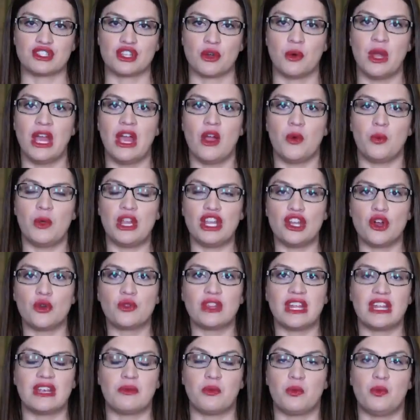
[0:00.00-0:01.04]
So we know
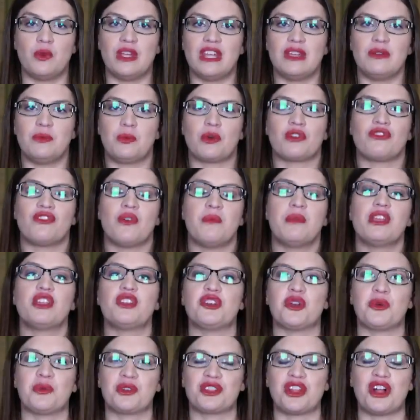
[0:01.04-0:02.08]
that we're
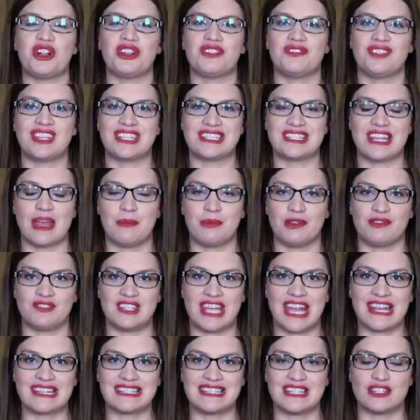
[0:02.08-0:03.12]
familiar with all of this type of
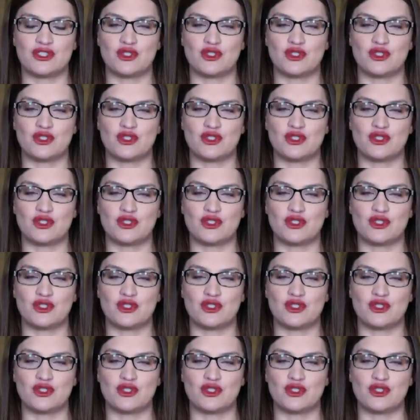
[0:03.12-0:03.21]
text.